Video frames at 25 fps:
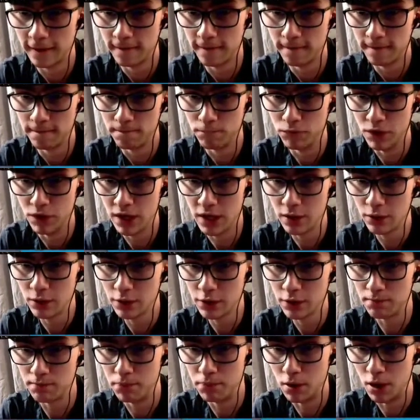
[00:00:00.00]
now
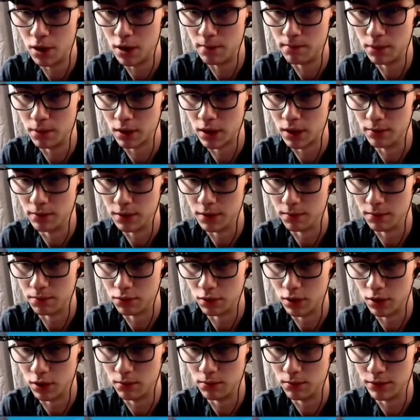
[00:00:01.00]
this bot becomes a
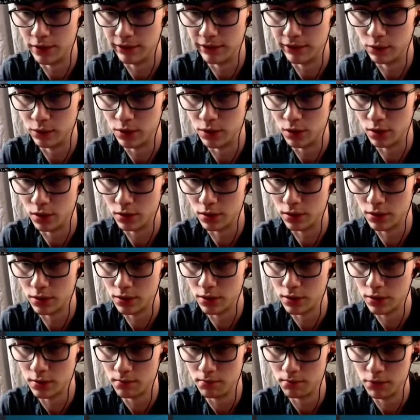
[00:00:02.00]
problem in a few
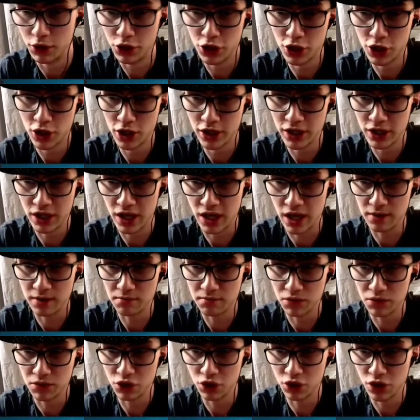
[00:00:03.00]
turns, but not yet.
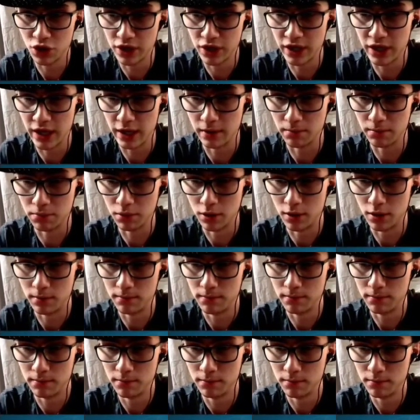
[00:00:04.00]
It's not yet a problem.
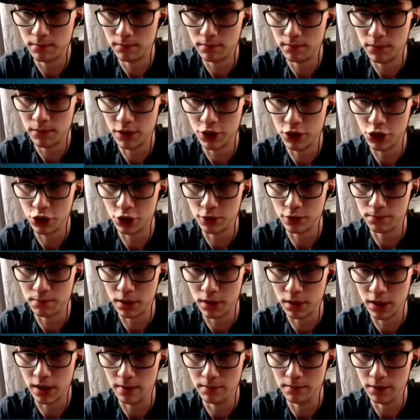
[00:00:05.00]
It just
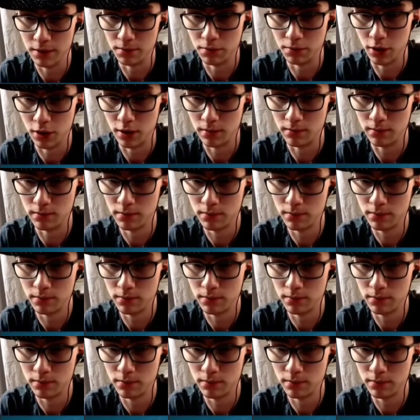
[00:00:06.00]
becomes a problem